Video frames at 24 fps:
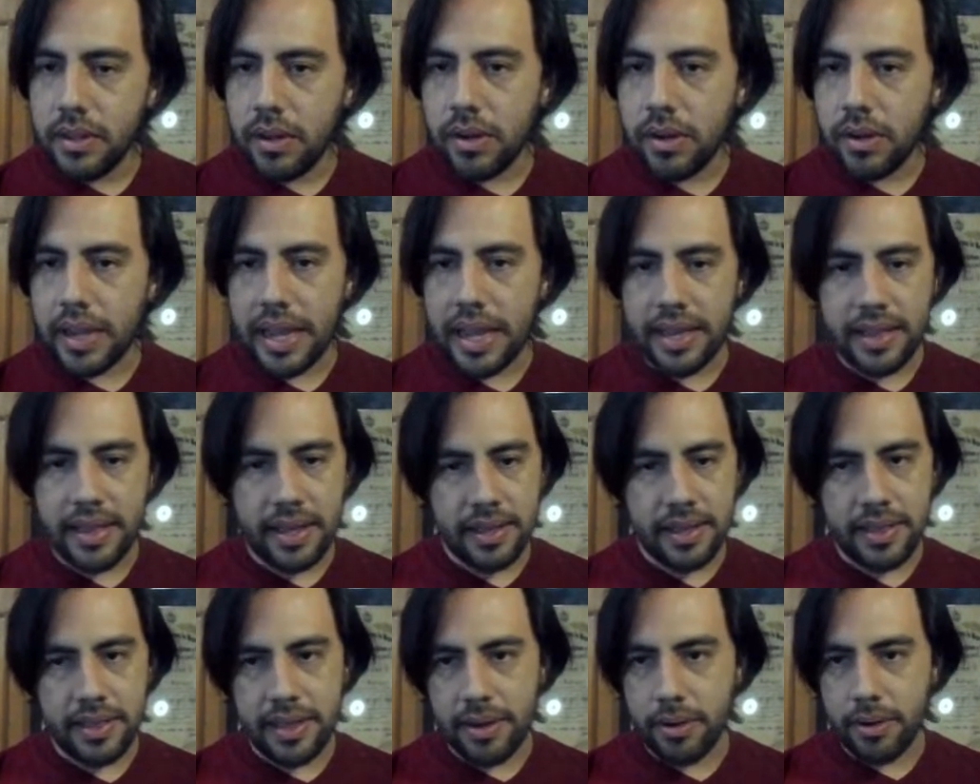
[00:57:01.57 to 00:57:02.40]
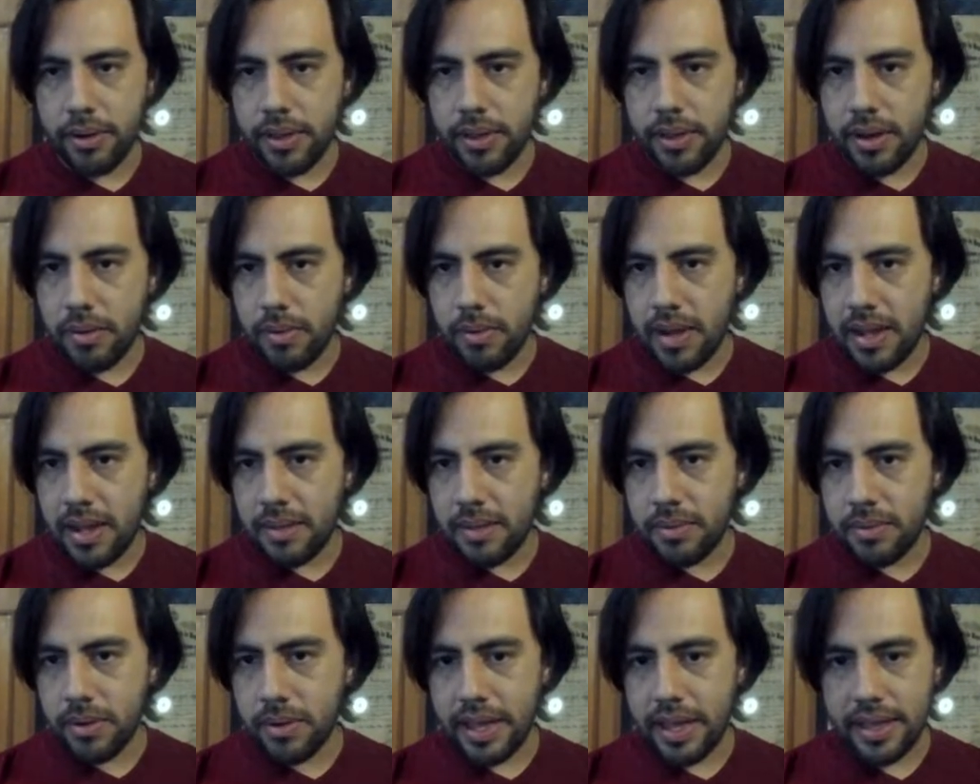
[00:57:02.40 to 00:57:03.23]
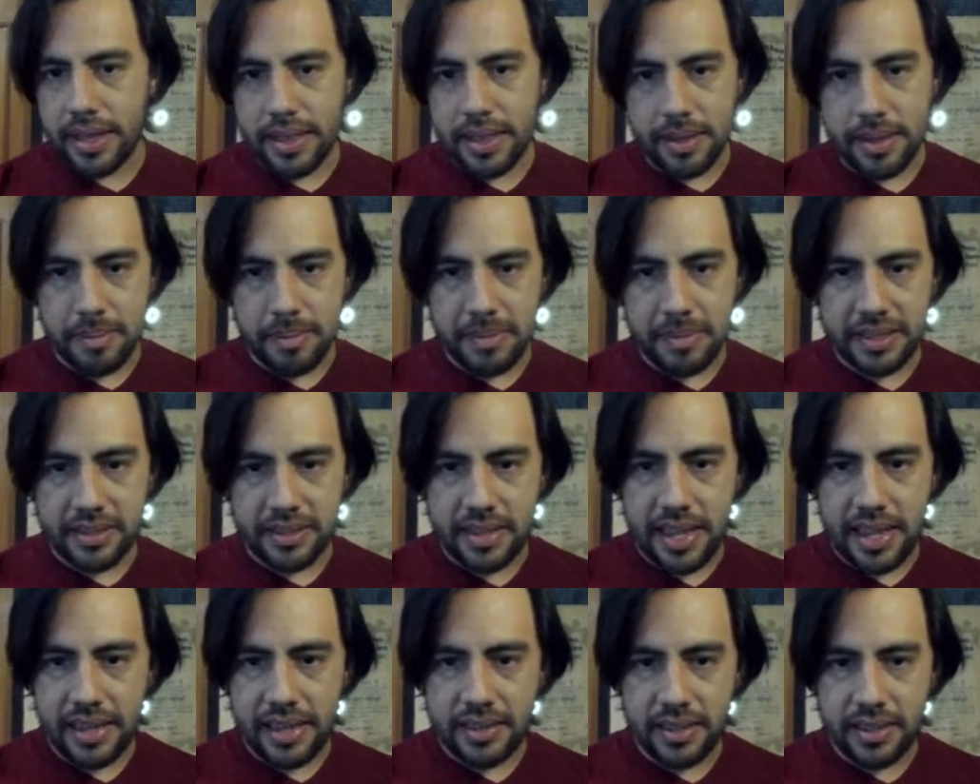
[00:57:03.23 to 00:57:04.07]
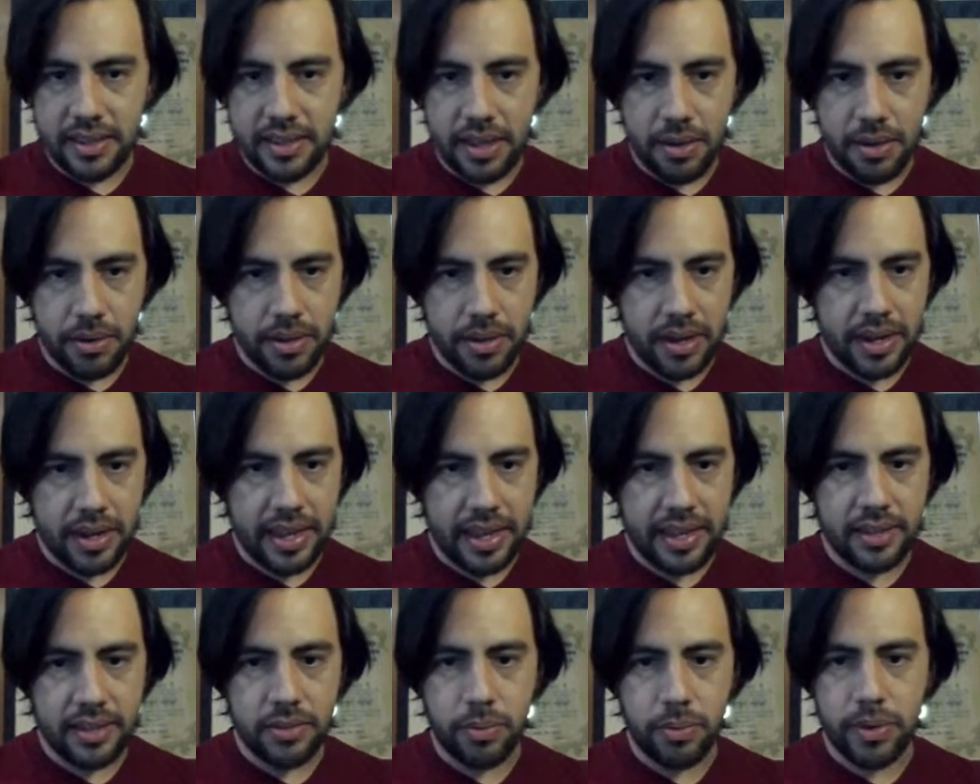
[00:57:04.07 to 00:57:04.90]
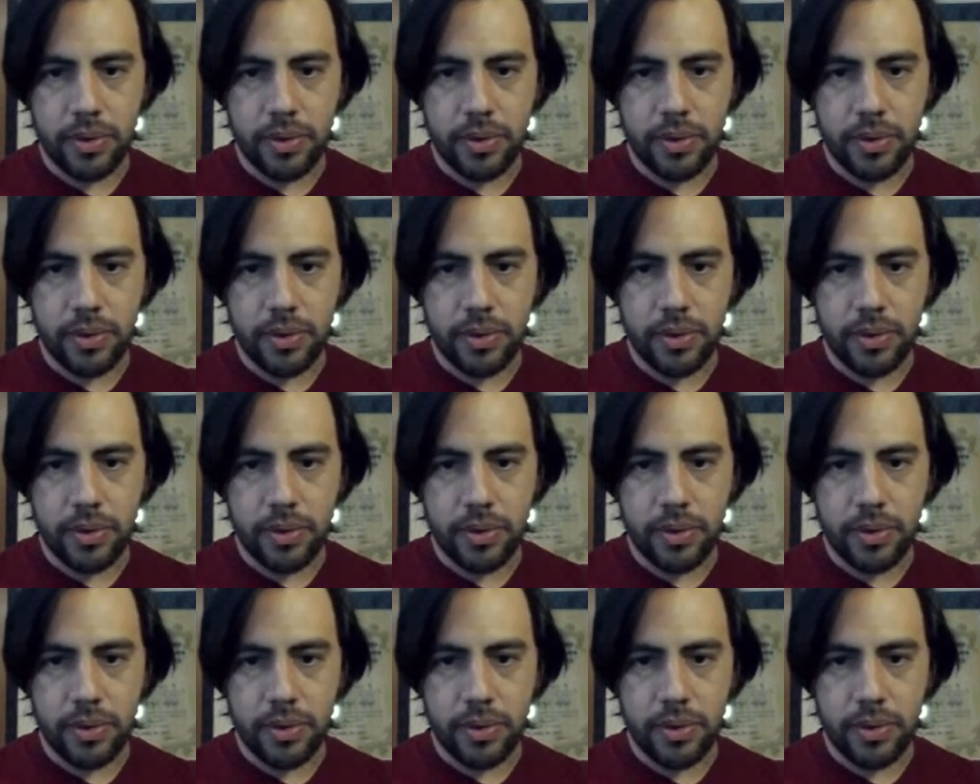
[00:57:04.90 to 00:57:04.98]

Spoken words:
okay, the other one, okay, the mistakes in the other games